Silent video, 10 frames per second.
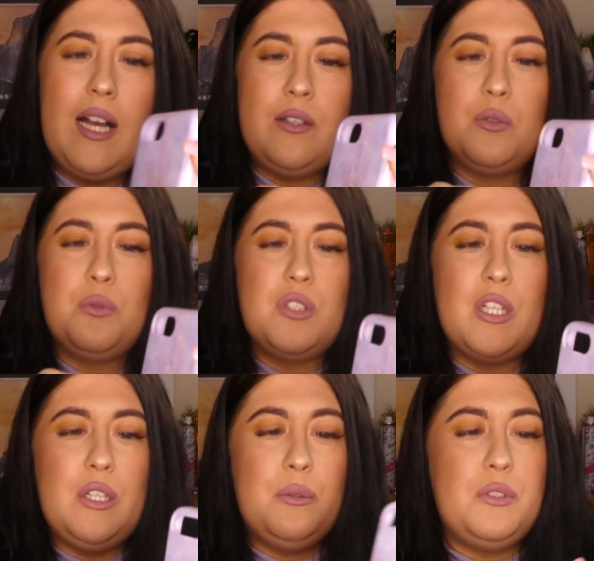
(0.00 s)
and
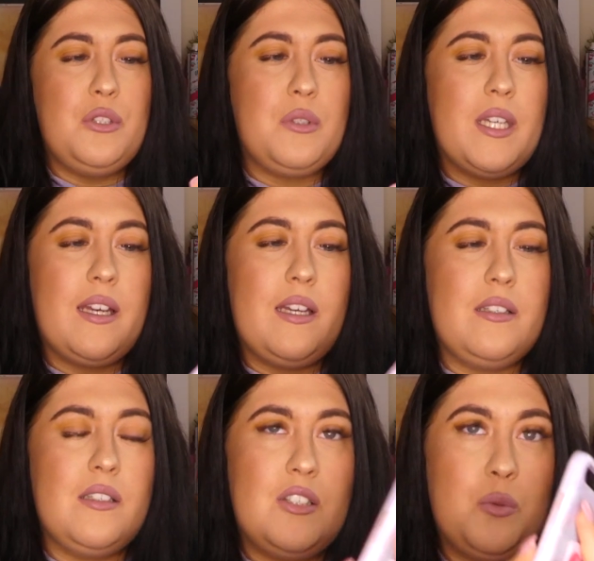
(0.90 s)
also you can
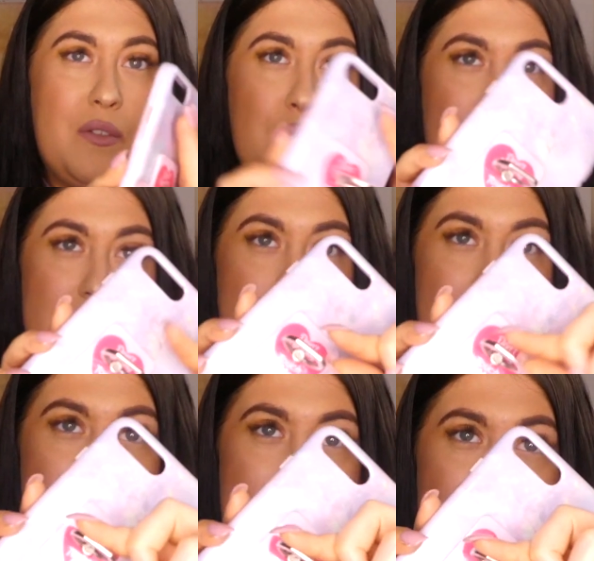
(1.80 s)
swivel this
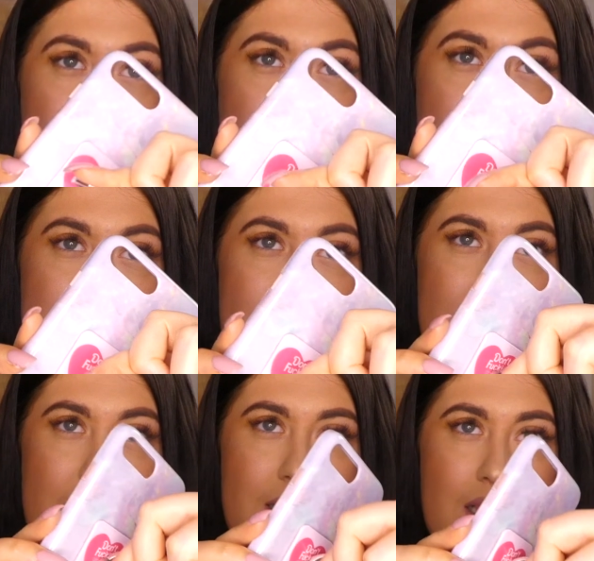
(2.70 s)
bit about and
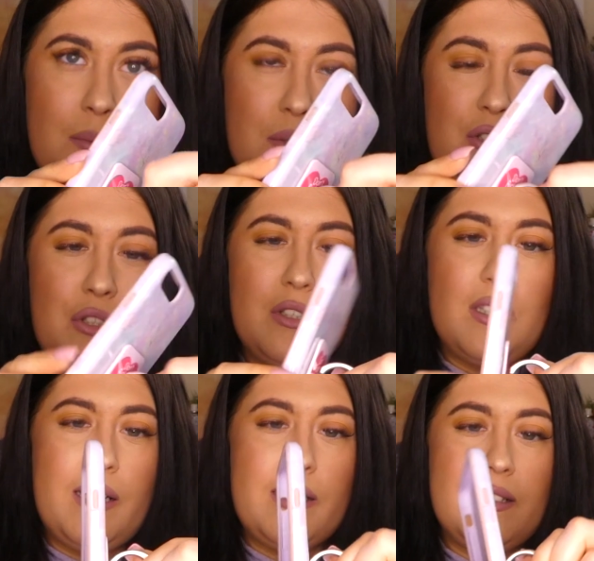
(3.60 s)
stand it up, so you could
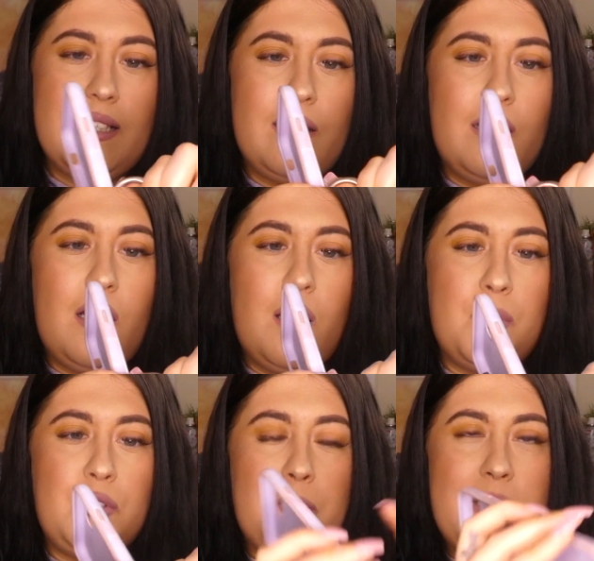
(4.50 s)
like stand that up
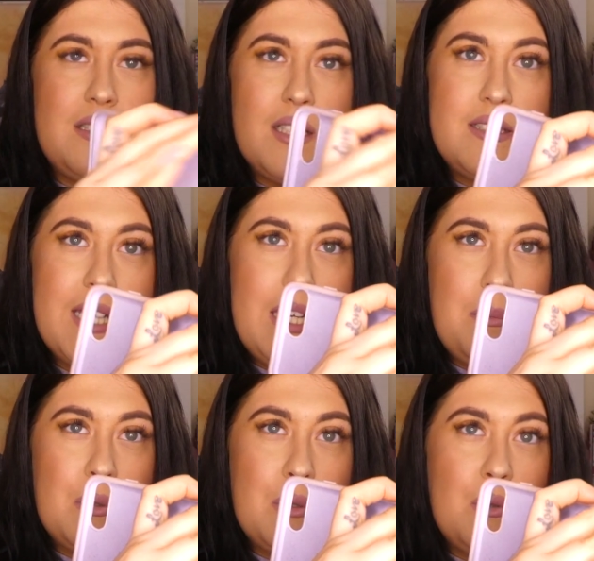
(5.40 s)
on your bedside
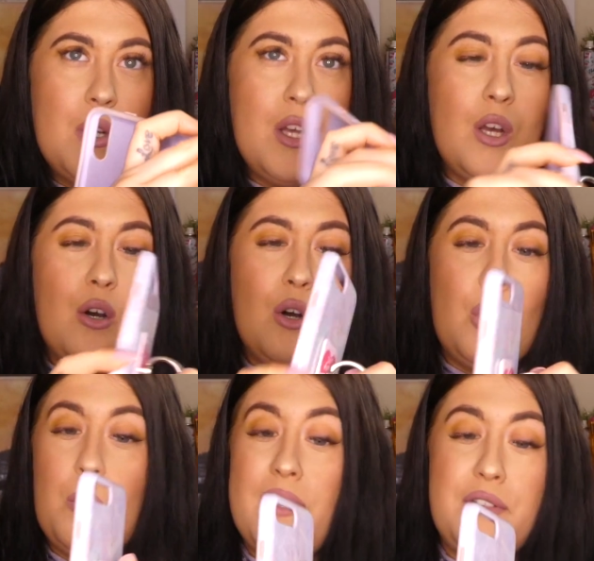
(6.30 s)
table or
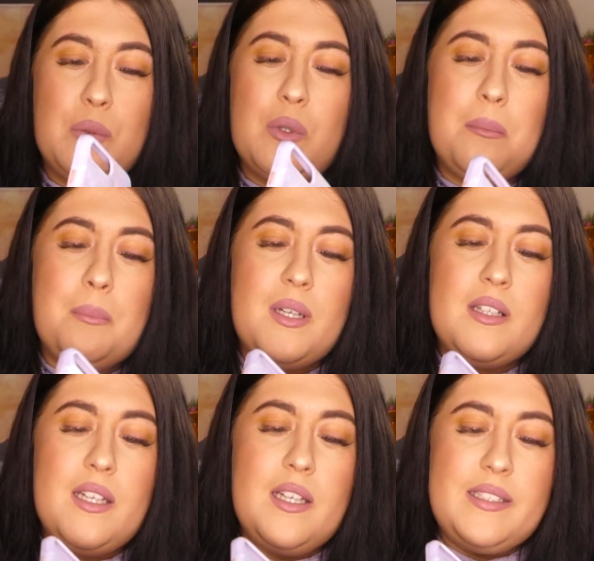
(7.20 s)
whatever you want. But
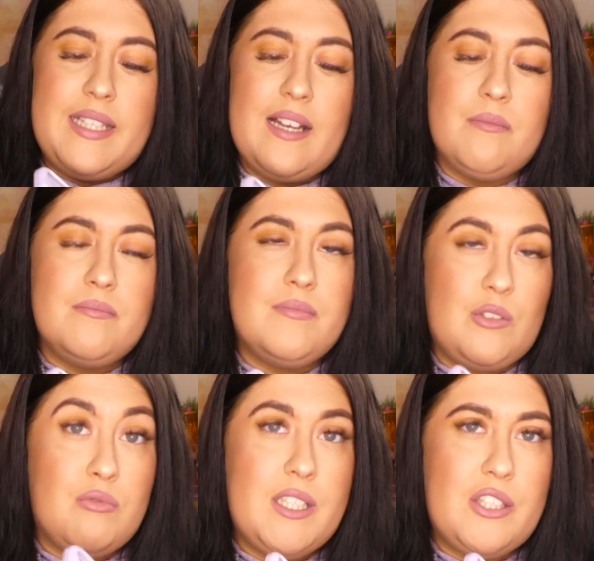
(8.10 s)
yeah,
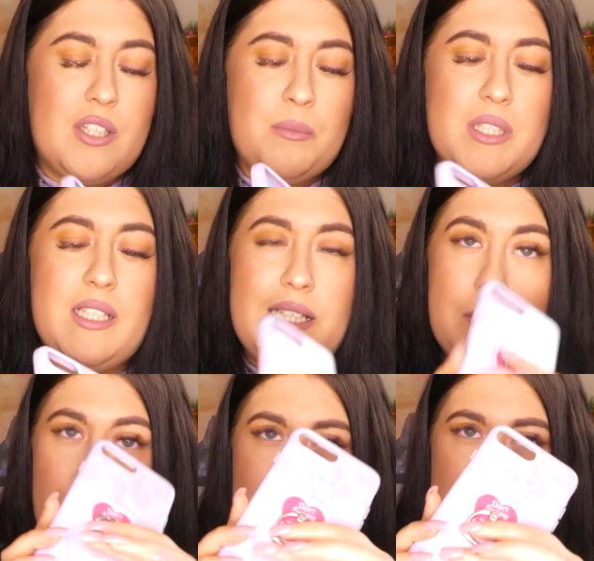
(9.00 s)
it's really good. I'm going to link
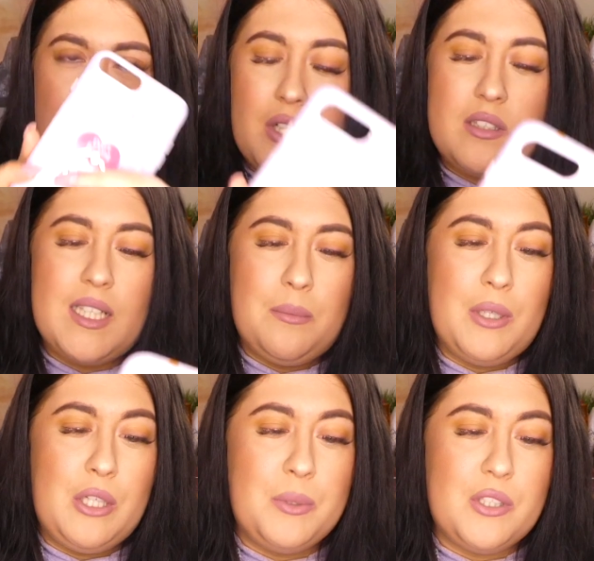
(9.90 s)
both these products down
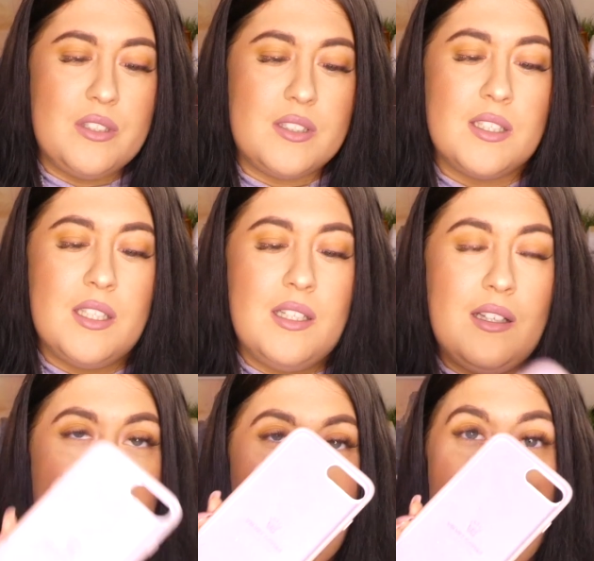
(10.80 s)
below because
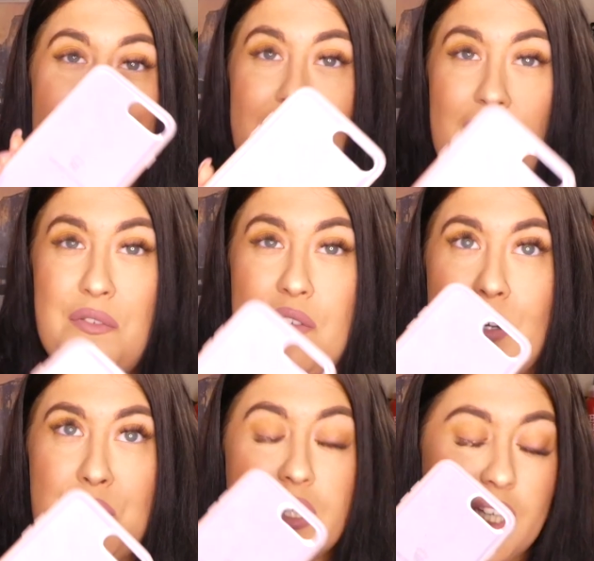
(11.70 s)
I love
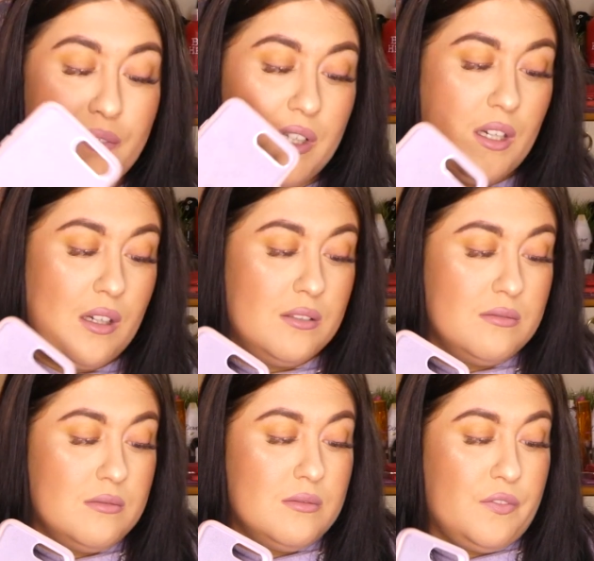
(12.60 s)
Velvet Caviar
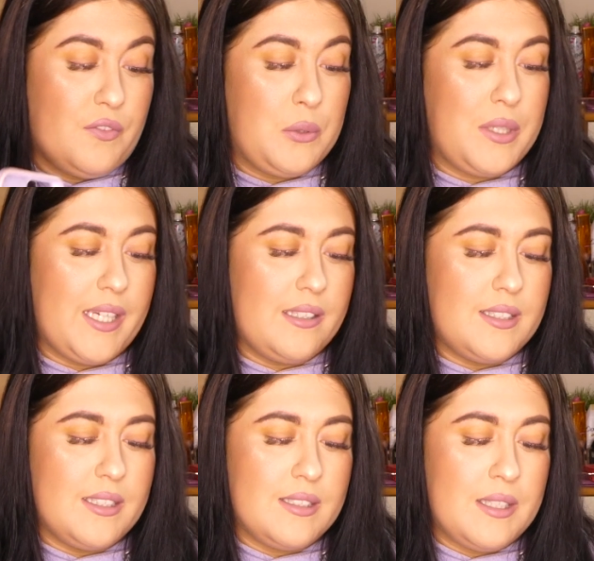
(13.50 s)
phone
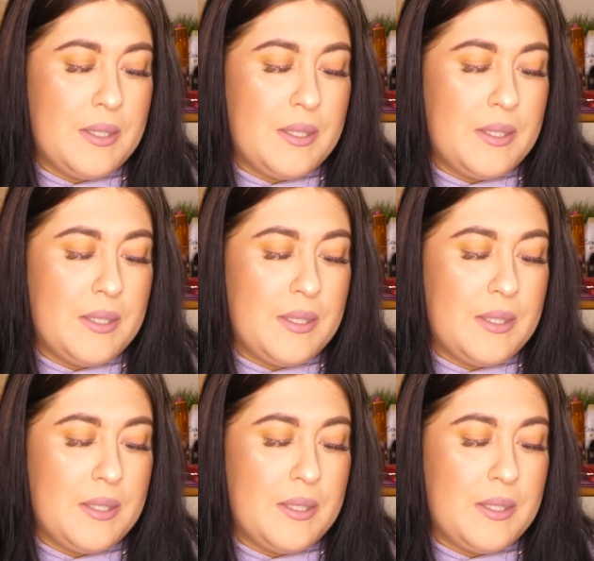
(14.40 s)
cases.